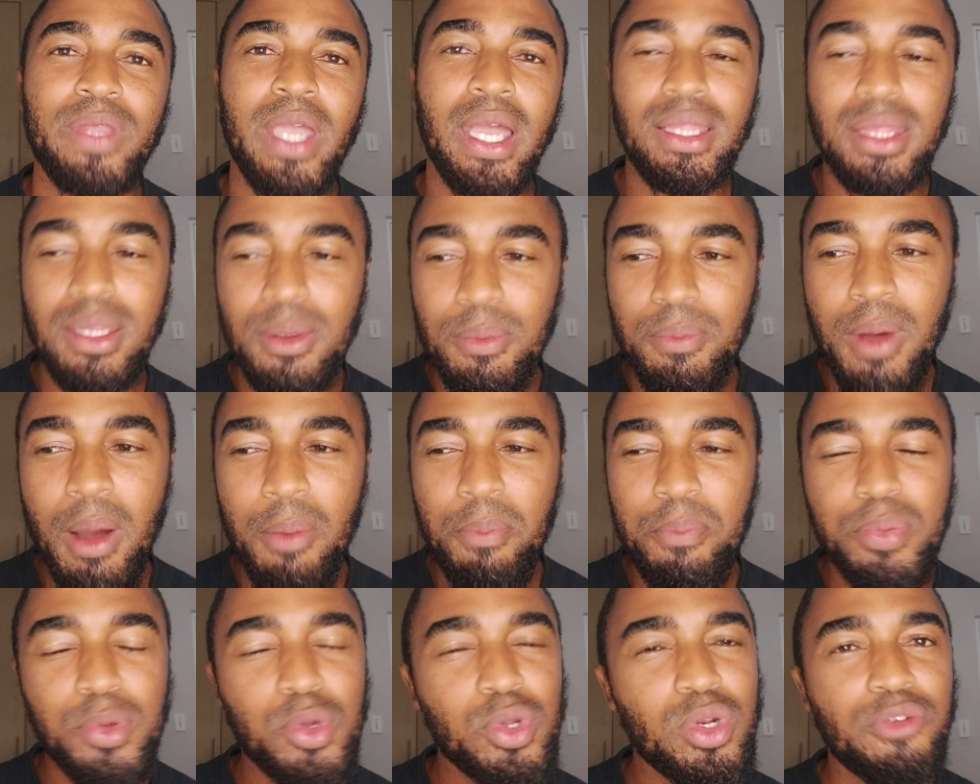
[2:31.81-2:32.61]
And a
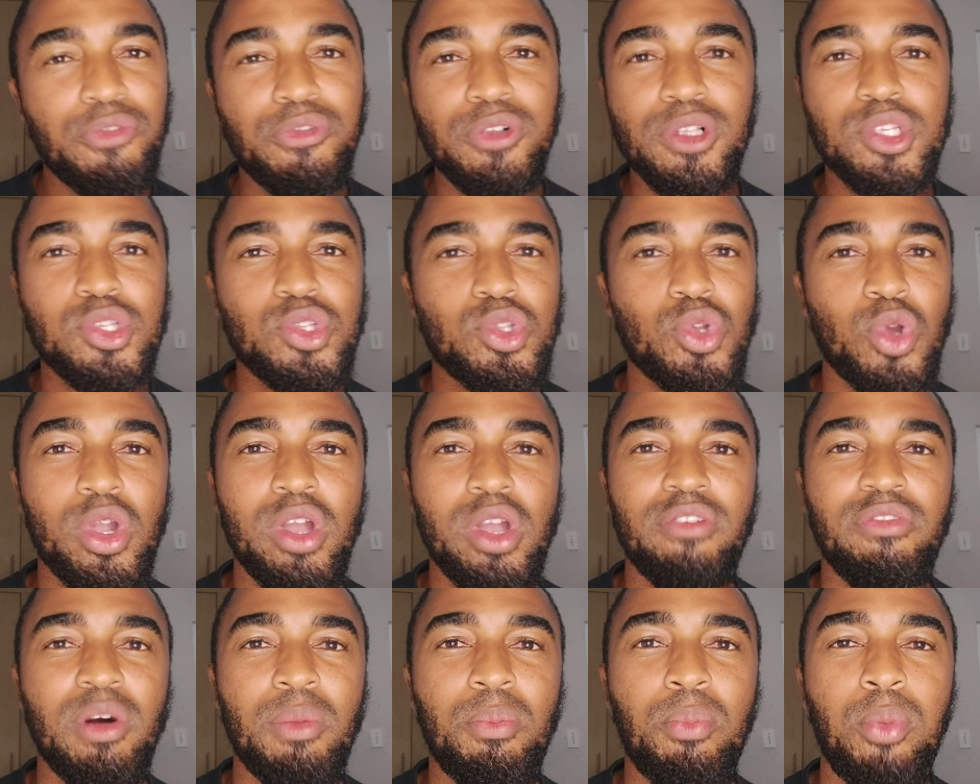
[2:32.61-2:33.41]
beautiful story
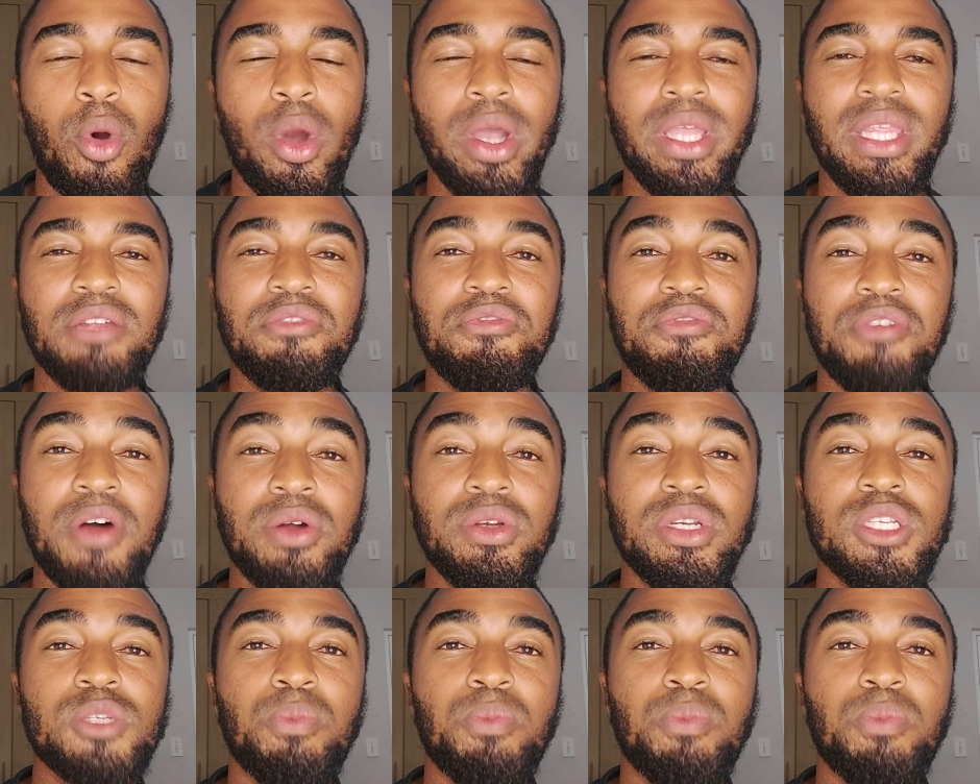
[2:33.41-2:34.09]
of a boy that found